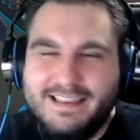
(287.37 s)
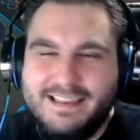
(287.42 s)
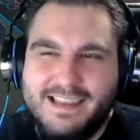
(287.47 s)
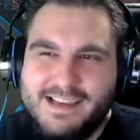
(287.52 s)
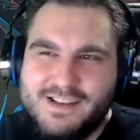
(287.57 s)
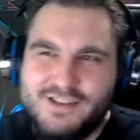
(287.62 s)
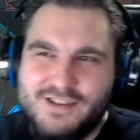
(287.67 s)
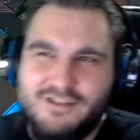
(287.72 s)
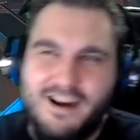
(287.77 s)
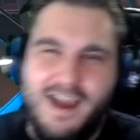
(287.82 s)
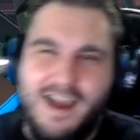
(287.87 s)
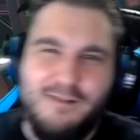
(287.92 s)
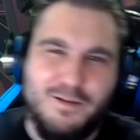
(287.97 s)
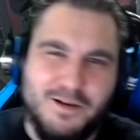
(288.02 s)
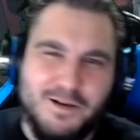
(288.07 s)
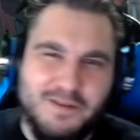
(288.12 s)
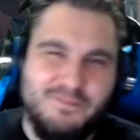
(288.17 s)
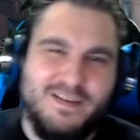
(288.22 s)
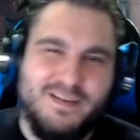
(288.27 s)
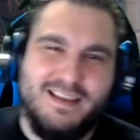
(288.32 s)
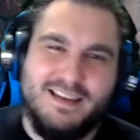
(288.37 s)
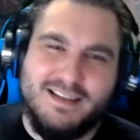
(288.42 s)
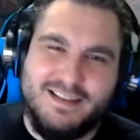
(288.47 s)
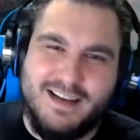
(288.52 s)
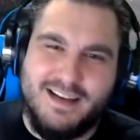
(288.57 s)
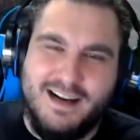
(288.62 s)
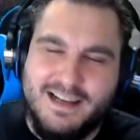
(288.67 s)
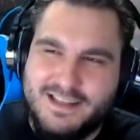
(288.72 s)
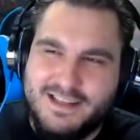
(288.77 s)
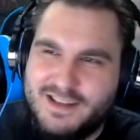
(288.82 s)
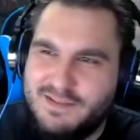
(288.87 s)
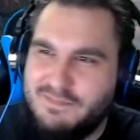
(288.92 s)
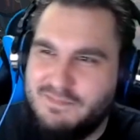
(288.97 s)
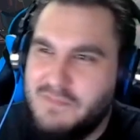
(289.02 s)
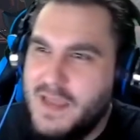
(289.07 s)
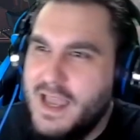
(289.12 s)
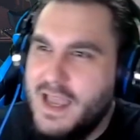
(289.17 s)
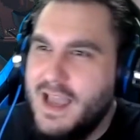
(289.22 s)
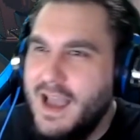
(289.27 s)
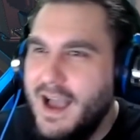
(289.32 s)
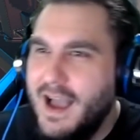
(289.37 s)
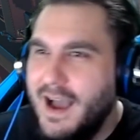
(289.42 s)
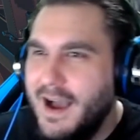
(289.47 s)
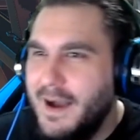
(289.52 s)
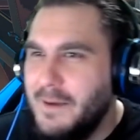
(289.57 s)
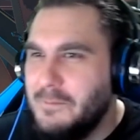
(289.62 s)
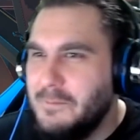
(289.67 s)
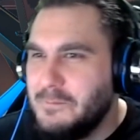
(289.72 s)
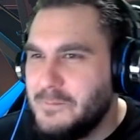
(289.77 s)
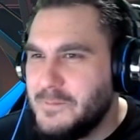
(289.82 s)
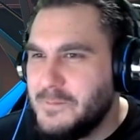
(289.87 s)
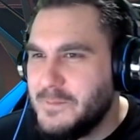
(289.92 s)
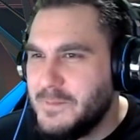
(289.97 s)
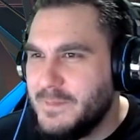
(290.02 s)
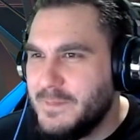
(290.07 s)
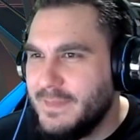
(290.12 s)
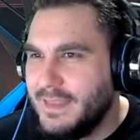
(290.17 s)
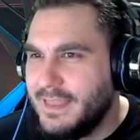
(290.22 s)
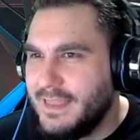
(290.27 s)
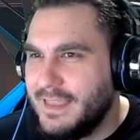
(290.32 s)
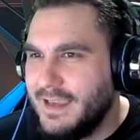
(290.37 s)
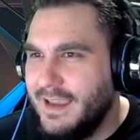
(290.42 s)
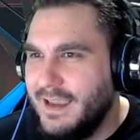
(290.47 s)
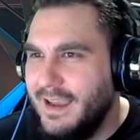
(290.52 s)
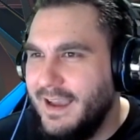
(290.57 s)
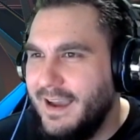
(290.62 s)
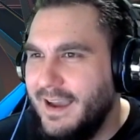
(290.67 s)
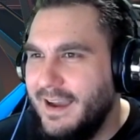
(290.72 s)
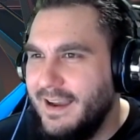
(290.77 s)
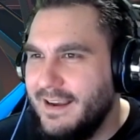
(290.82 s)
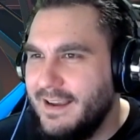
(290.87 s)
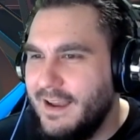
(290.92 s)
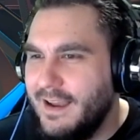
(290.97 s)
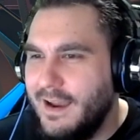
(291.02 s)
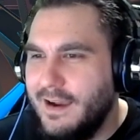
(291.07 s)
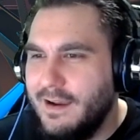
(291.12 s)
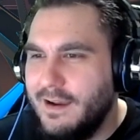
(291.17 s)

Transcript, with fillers: think really Scrabble could be this awesome. I'm super hyped for this now.